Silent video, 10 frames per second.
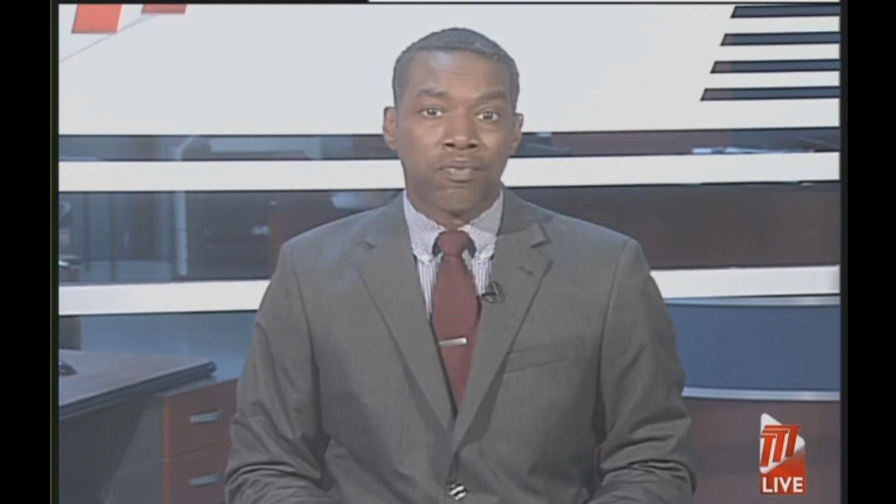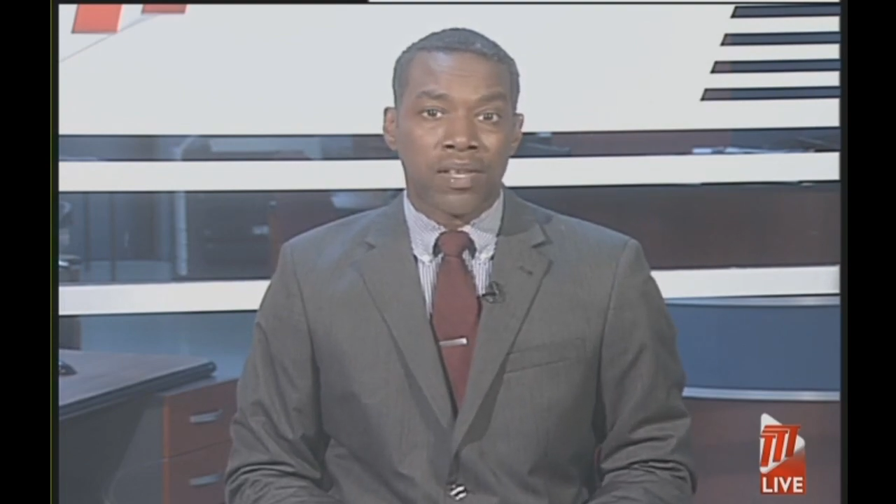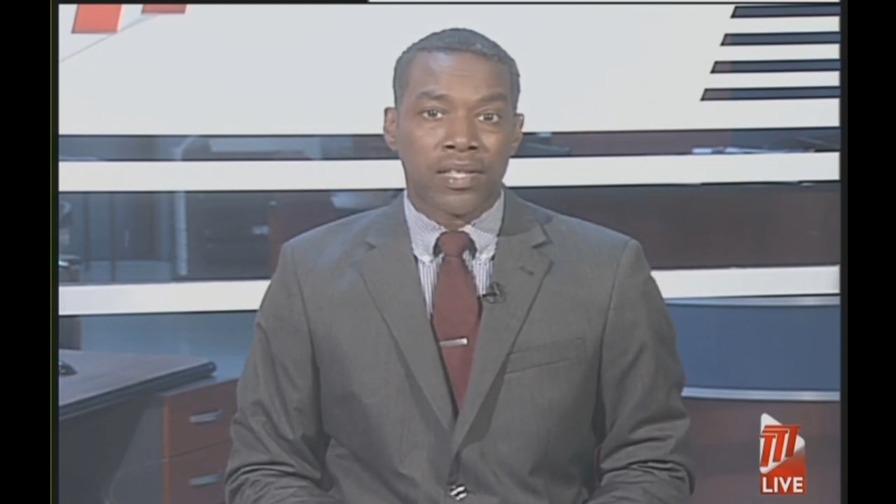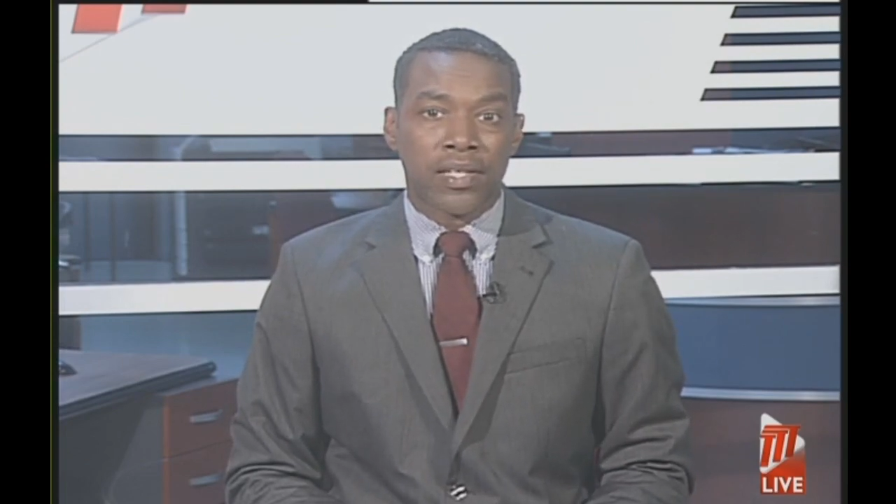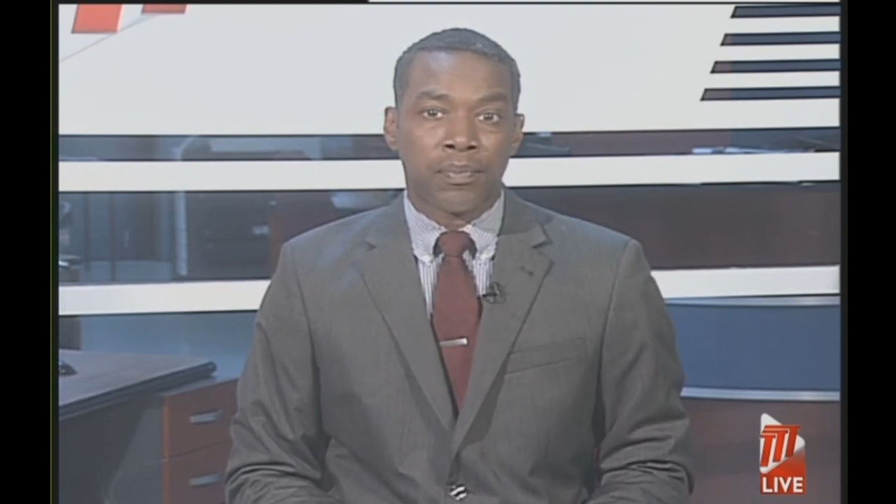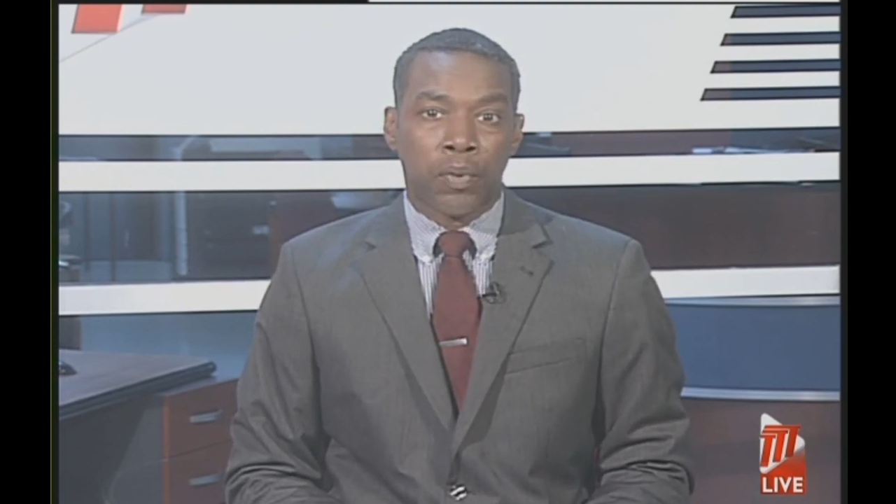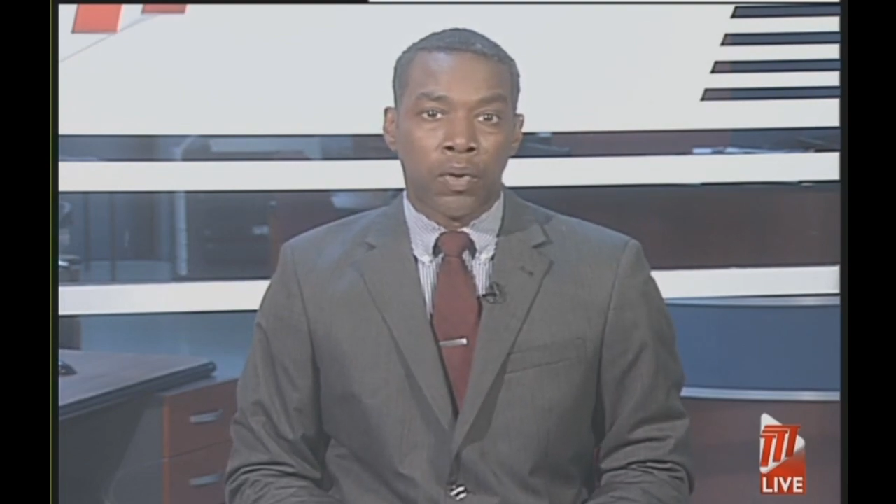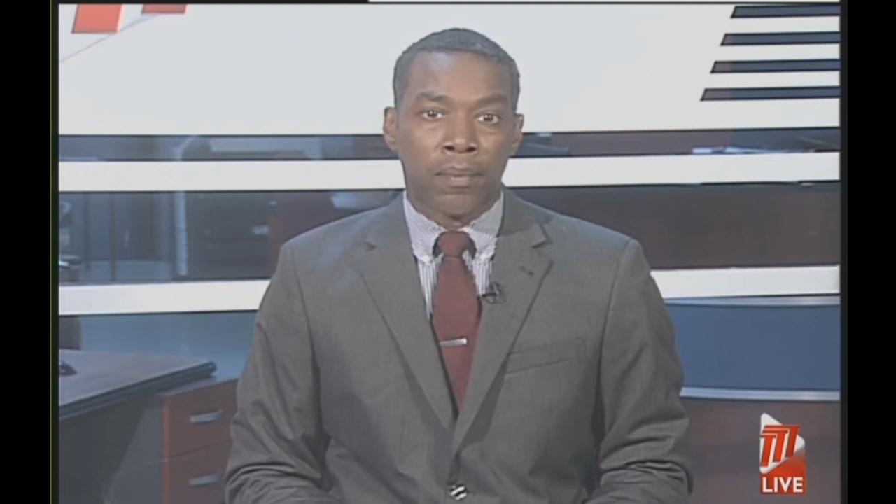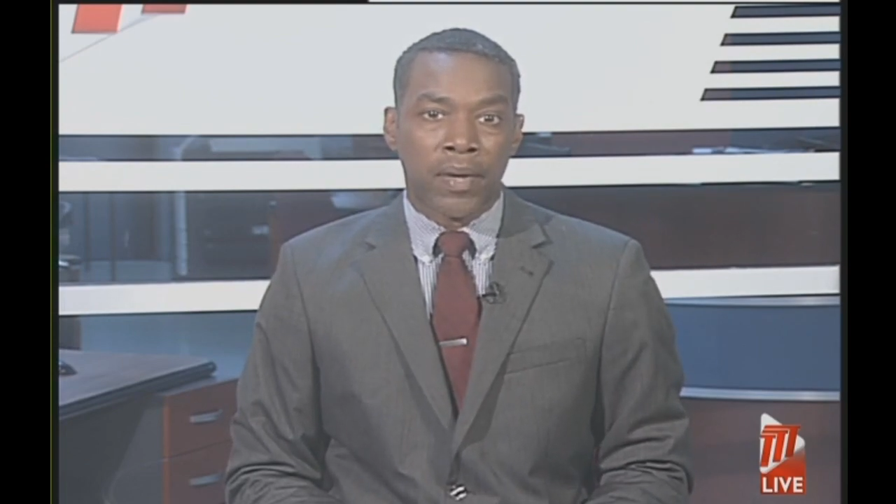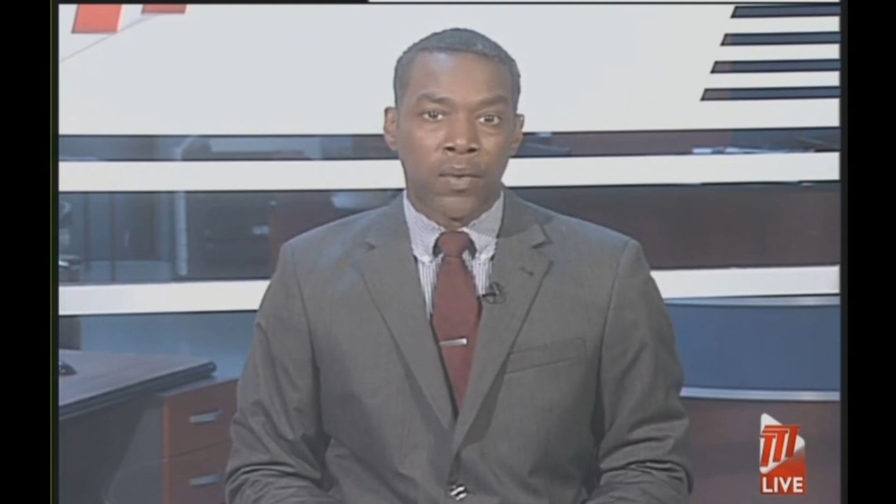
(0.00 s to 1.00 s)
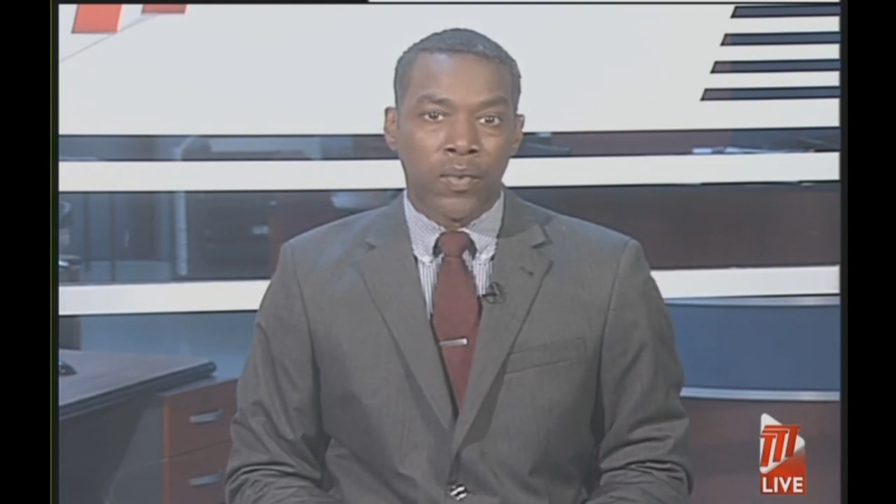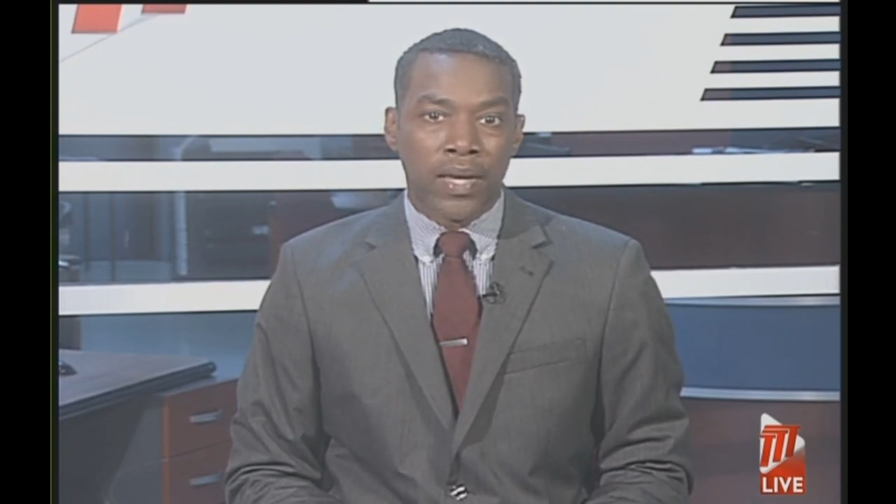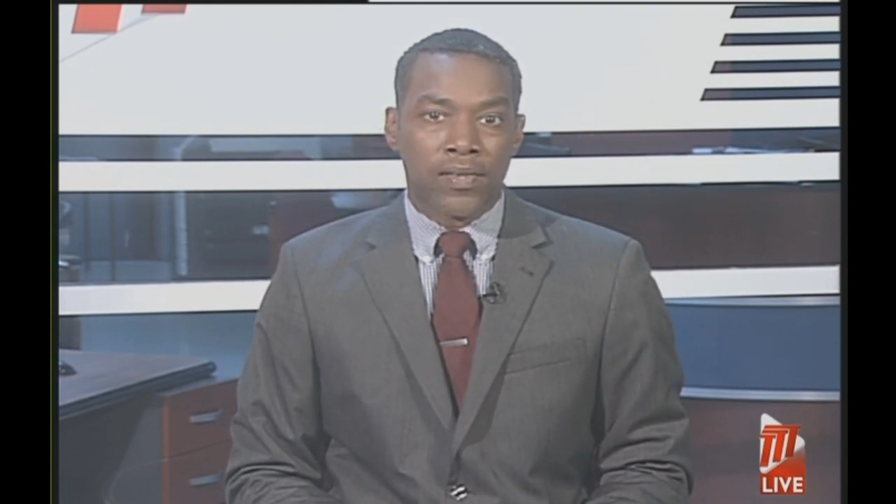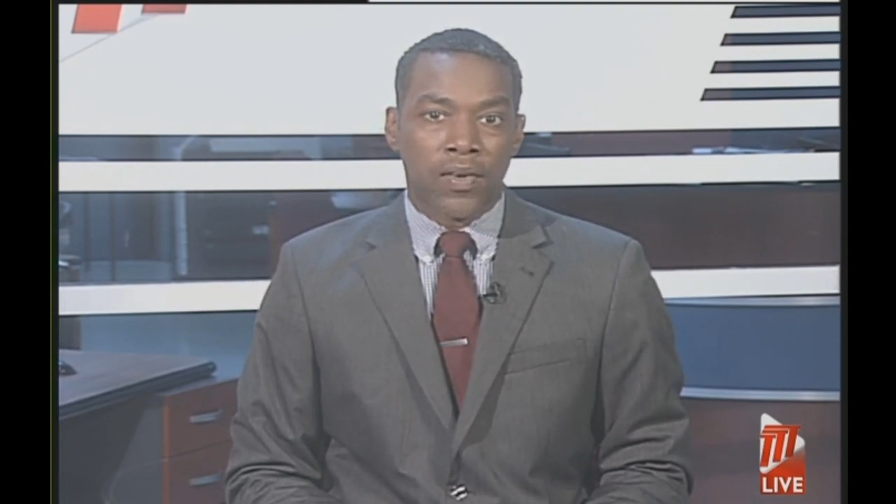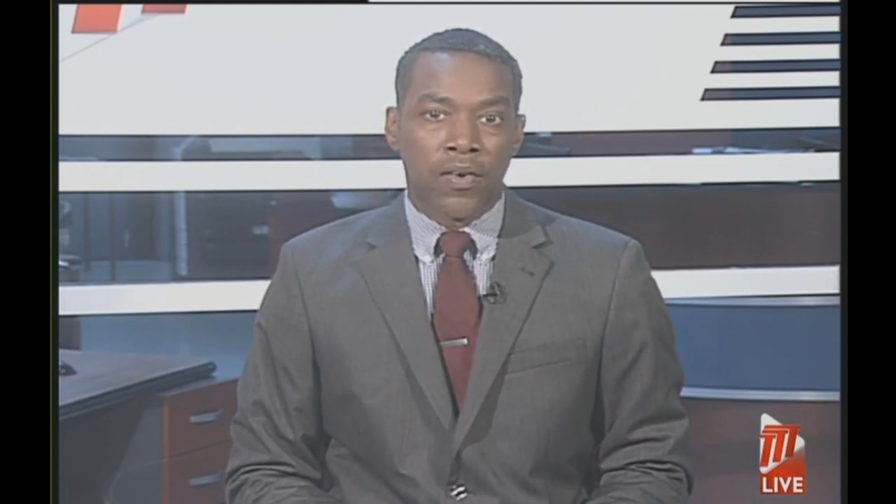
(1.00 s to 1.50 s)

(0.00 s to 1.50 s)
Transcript: President Paula-Mae Weekes